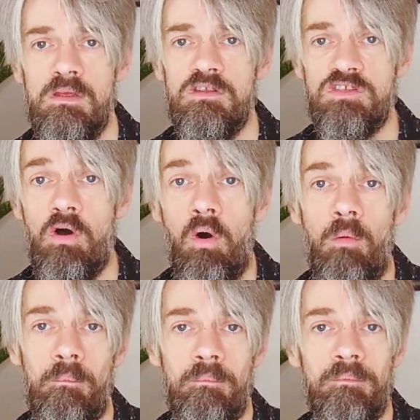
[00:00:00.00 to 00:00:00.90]

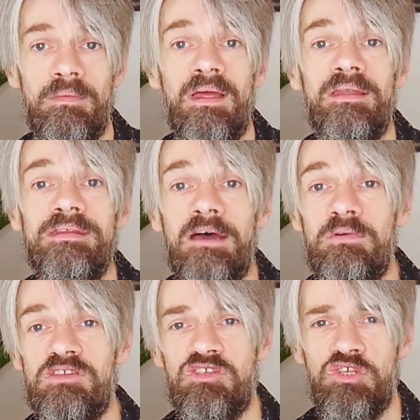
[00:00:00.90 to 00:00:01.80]
So, now
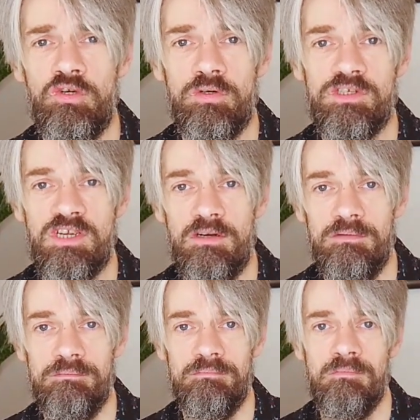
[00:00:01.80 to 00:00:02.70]
it's your
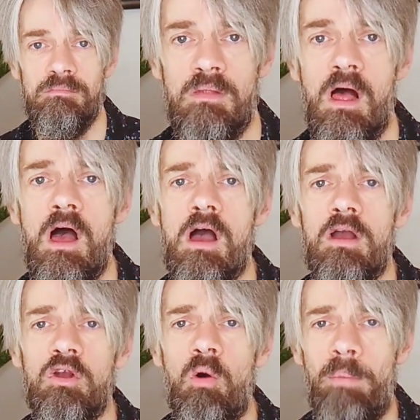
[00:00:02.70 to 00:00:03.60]
turn.
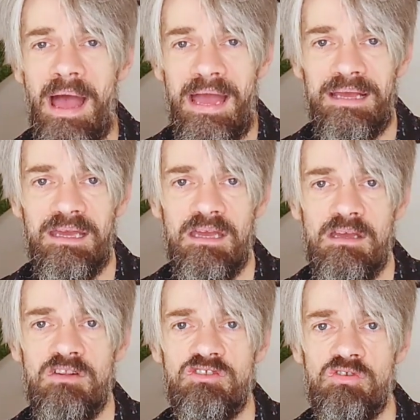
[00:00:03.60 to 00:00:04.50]
Go back
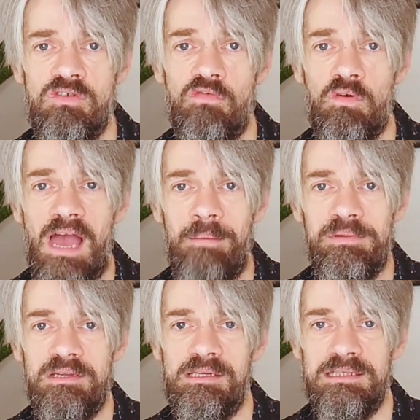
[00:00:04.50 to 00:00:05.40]
to the
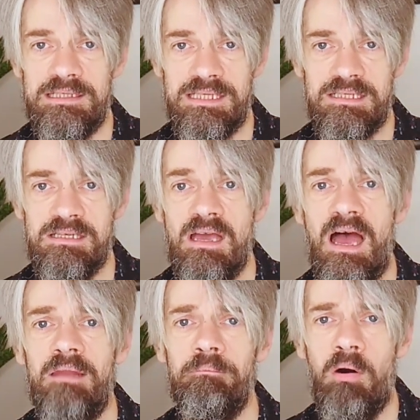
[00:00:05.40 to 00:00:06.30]
vocabulary list
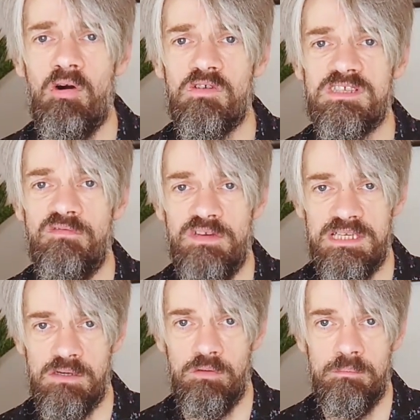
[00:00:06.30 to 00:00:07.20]
and pause the
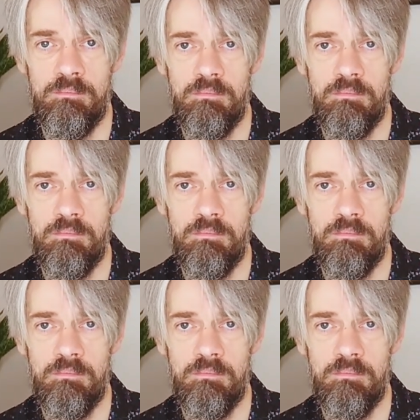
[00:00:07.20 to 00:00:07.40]
video.